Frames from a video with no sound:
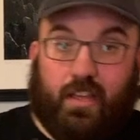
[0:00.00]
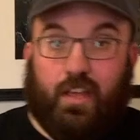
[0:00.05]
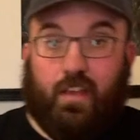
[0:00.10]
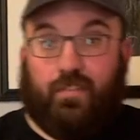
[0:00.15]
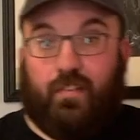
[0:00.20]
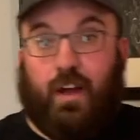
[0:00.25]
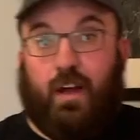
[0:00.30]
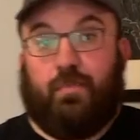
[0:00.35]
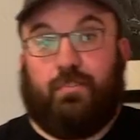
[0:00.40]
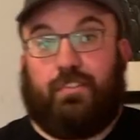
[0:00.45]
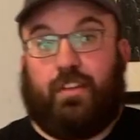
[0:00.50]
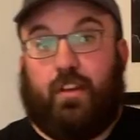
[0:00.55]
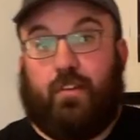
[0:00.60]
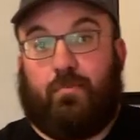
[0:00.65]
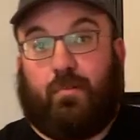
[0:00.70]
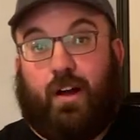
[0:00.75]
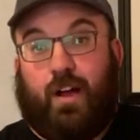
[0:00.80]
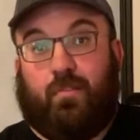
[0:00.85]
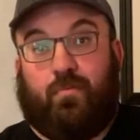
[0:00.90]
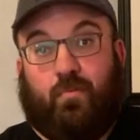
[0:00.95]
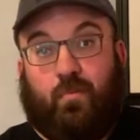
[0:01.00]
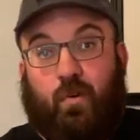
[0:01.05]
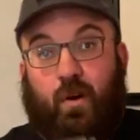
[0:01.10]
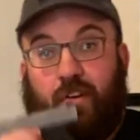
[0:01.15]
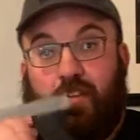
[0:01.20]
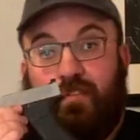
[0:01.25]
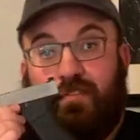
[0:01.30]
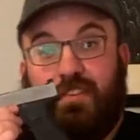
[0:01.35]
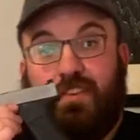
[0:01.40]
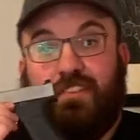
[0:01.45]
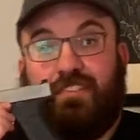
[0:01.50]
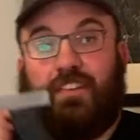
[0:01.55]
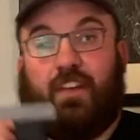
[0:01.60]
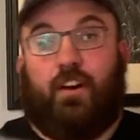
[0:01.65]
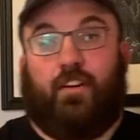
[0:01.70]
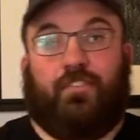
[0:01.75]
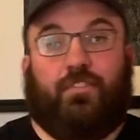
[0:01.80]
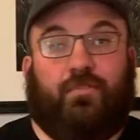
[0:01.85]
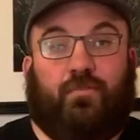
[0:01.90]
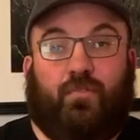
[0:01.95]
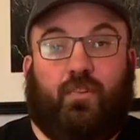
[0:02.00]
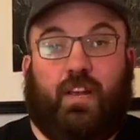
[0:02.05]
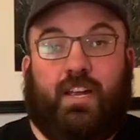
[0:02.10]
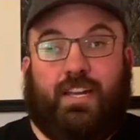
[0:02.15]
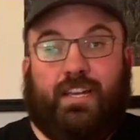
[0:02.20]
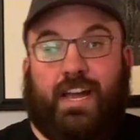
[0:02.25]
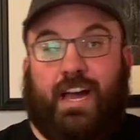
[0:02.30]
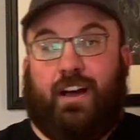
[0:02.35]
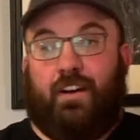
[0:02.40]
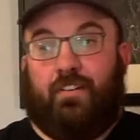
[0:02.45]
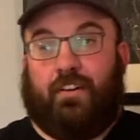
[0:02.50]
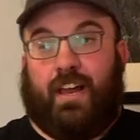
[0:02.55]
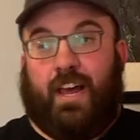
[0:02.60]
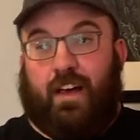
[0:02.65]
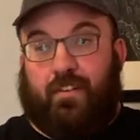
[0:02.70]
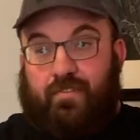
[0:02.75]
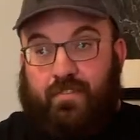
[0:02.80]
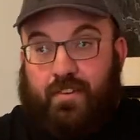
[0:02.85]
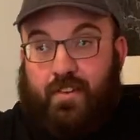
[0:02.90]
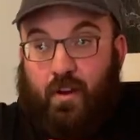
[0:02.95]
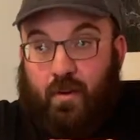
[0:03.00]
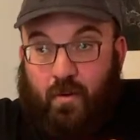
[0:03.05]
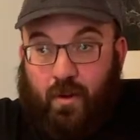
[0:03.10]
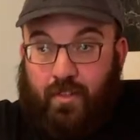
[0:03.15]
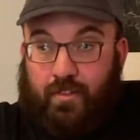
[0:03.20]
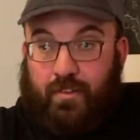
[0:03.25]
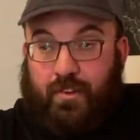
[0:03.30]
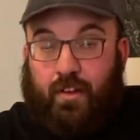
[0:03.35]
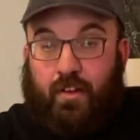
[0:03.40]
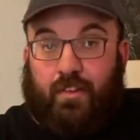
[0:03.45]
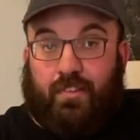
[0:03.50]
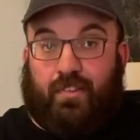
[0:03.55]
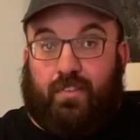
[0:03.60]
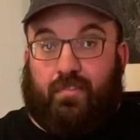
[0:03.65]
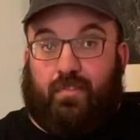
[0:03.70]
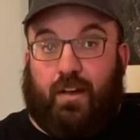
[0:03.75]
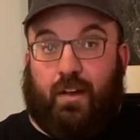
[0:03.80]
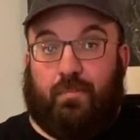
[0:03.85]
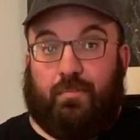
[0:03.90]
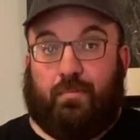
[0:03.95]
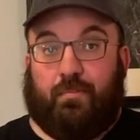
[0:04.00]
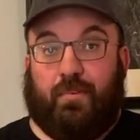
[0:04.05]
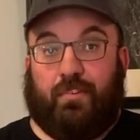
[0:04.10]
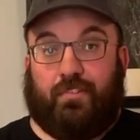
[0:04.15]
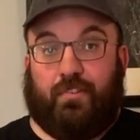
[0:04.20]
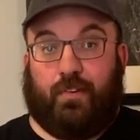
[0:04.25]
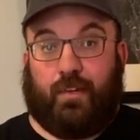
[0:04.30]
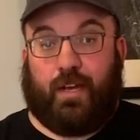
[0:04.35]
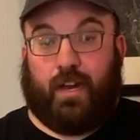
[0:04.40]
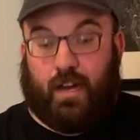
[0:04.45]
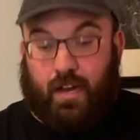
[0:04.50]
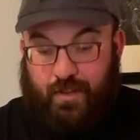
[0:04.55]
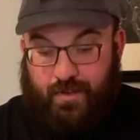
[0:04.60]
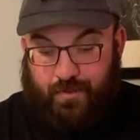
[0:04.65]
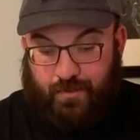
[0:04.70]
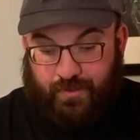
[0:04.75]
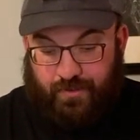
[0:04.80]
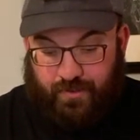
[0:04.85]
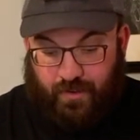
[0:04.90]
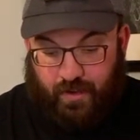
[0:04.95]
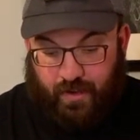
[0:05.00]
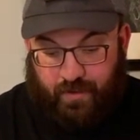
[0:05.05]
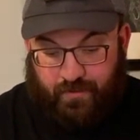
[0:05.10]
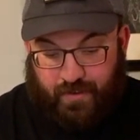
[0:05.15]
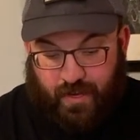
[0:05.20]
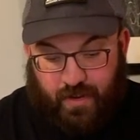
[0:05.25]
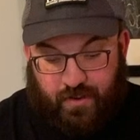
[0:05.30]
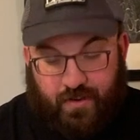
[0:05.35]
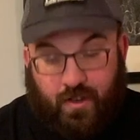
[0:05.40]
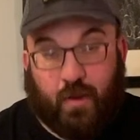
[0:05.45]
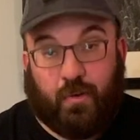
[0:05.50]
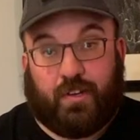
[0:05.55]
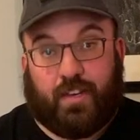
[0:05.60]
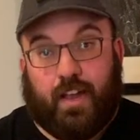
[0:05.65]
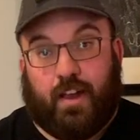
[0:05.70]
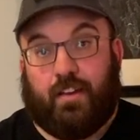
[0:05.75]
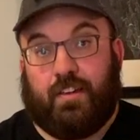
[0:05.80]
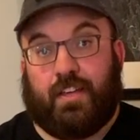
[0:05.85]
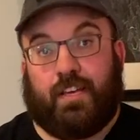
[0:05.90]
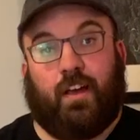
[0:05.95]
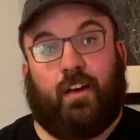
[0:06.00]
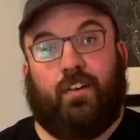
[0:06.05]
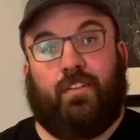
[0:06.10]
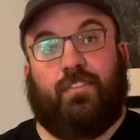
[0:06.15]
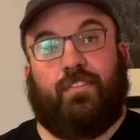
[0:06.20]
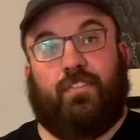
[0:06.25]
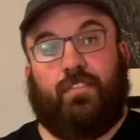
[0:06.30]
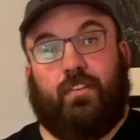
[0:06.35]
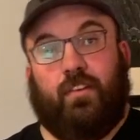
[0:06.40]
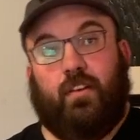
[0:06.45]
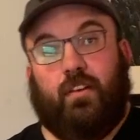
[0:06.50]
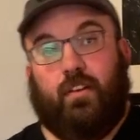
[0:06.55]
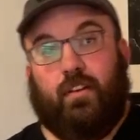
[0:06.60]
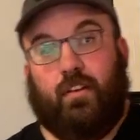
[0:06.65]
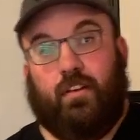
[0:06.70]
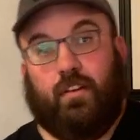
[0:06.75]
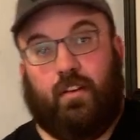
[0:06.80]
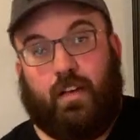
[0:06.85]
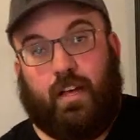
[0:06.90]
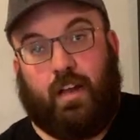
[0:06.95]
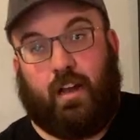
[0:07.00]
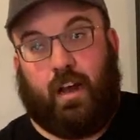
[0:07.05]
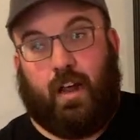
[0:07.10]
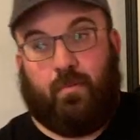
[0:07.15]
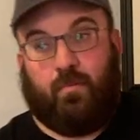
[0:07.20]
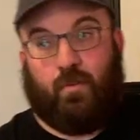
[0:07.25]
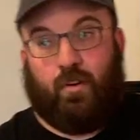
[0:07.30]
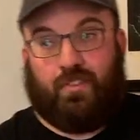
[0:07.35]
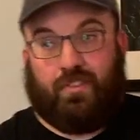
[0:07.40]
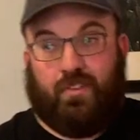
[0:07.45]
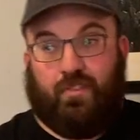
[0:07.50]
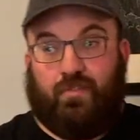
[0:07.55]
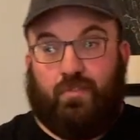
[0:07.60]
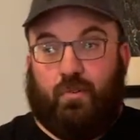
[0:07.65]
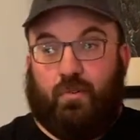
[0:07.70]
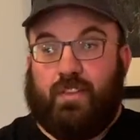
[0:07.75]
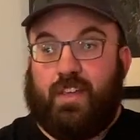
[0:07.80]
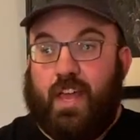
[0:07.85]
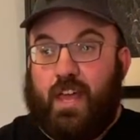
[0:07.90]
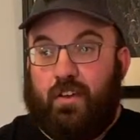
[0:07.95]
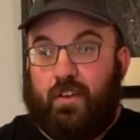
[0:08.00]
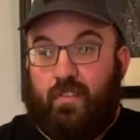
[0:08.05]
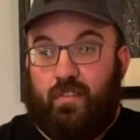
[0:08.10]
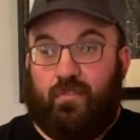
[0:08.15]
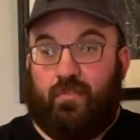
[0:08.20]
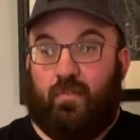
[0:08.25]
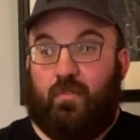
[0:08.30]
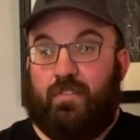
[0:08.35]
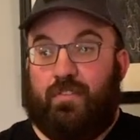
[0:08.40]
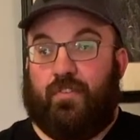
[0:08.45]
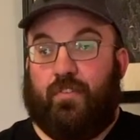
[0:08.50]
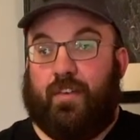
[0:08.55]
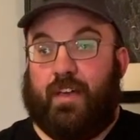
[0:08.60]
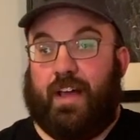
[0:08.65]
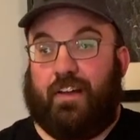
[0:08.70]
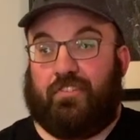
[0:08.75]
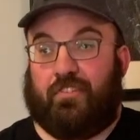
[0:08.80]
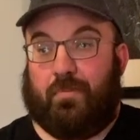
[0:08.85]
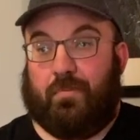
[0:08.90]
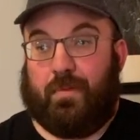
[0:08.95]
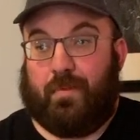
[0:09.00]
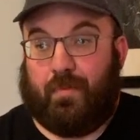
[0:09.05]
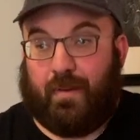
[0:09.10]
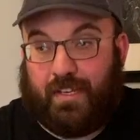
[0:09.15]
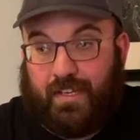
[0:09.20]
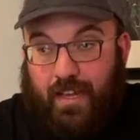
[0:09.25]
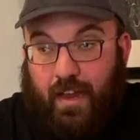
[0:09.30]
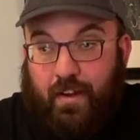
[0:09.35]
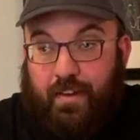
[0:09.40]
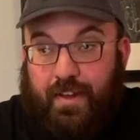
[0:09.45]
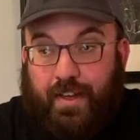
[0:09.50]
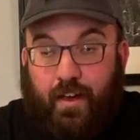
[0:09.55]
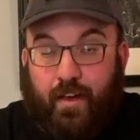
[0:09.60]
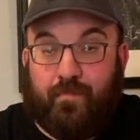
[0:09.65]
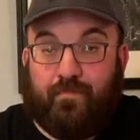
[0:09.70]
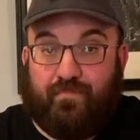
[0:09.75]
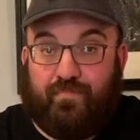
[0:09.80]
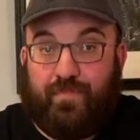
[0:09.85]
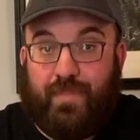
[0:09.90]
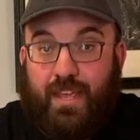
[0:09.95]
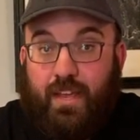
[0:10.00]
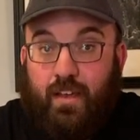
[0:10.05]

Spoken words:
If I was going to buy one of these guns right now and have no other guns, if I was Mr. Guy who said I've got no carry guns and I want the 48 or the 43X to be my carry gun,